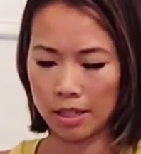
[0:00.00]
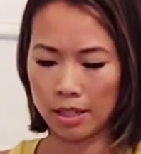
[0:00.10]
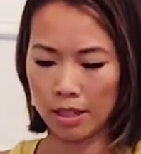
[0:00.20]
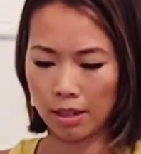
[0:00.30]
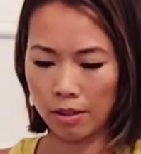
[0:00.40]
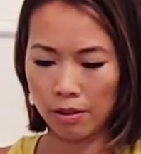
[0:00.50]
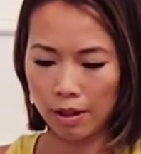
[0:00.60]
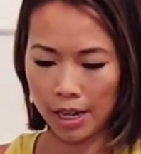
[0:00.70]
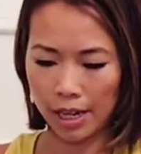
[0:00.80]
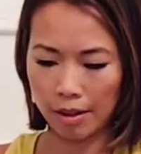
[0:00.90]
So
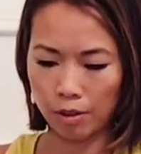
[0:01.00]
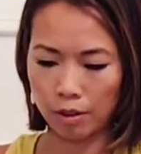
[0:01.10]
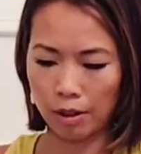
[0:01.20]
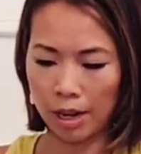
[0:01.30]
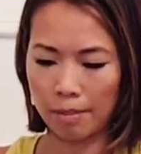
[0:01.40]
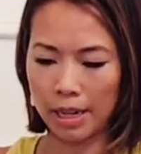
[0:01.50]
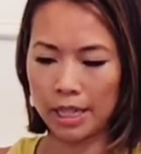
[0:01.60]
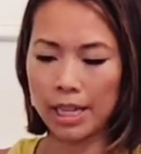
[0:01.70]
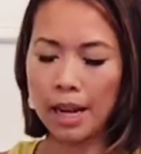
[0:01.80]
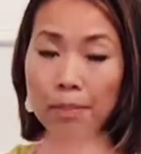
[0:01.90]
I will grab my
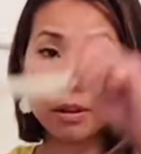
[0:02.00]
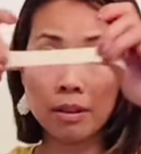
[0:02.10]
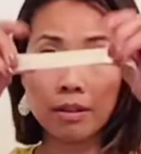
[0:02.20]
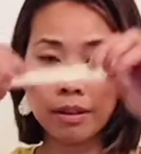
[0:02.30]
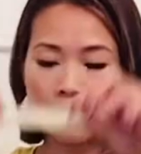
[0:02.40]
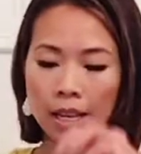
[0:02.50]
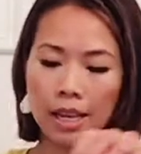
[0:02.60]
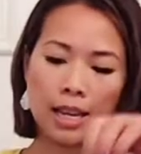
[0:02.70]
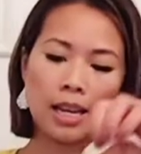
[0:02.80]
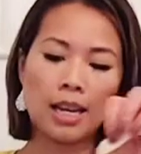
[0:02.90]
tape
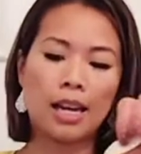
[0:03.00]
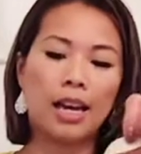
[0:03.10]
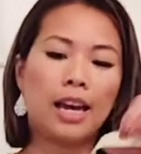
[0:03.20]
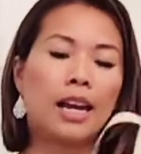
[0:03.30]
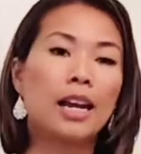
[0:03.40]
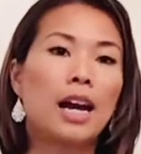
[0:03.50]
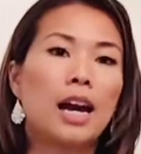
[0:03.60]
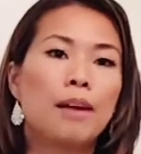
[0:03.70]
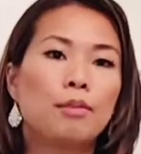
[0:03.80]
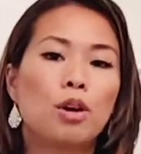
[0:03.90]
and
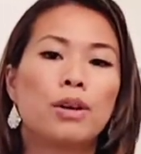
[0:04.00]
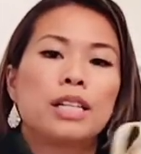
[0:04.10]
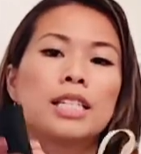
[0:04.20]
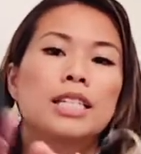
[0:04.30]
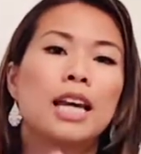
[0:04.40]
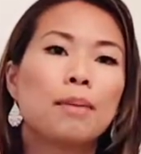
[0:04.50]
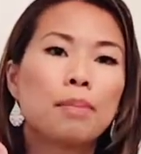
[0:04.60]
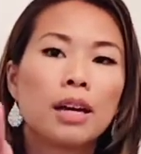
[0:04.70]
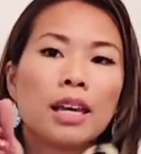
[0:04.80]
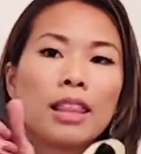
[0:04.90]
I'm going to tape
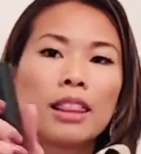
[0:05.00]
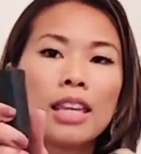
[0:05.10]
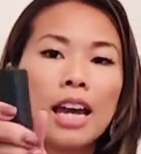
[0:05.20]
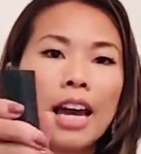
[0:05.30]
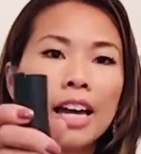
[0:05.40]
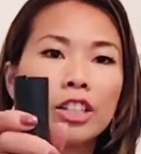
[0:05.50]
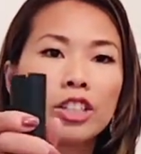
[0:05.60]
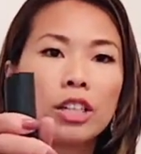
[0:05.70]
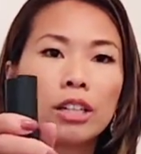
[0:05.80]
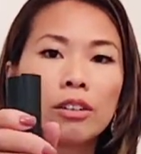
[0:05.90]
the edge
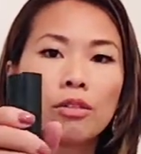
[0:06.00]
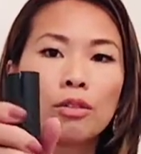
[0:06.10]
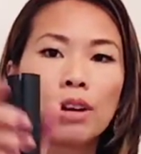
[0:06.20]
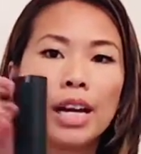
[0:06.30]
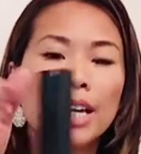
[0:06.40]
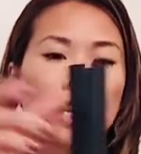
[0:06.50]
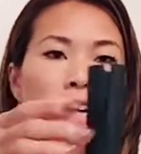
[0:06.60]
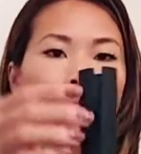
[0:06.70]
right here.